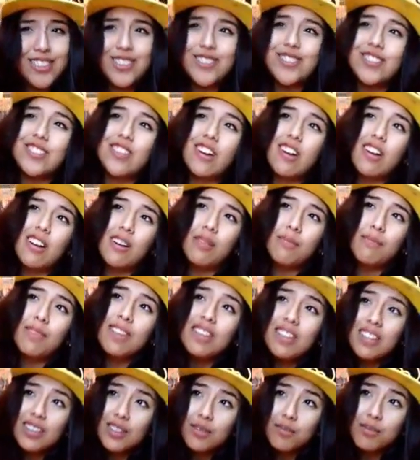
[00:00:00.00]
you start
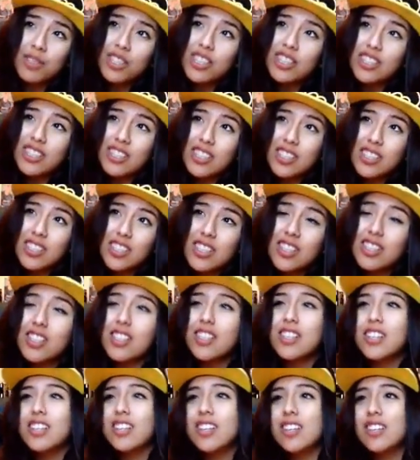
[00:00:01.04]
meeting the person,
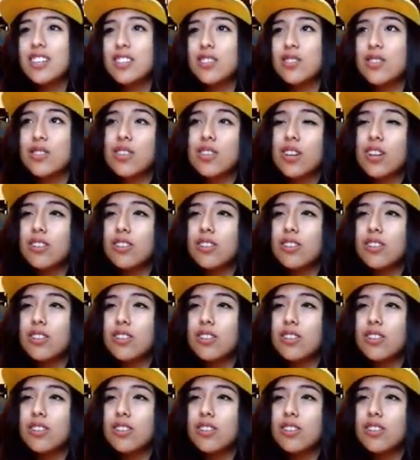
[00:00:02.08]
you start